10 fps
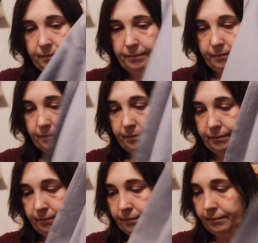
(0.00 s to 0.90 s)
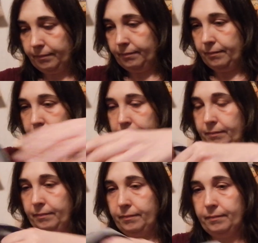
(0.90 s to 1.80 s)

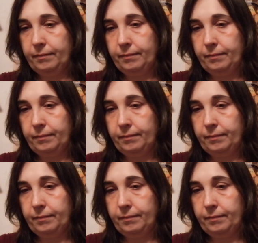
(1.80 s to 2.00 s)
[no speech]